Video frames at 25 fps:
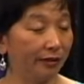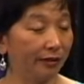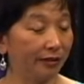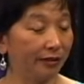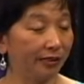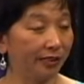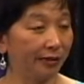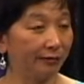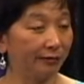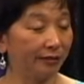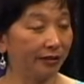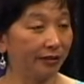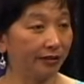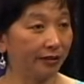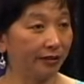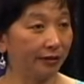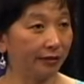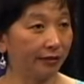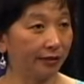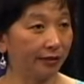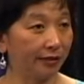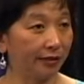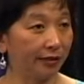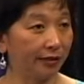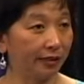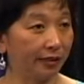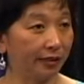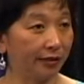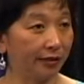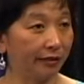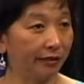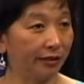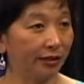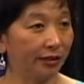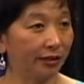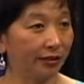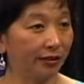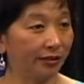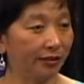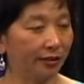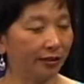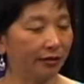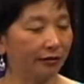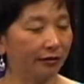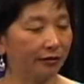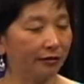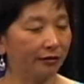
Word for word: attempted suicide, she said,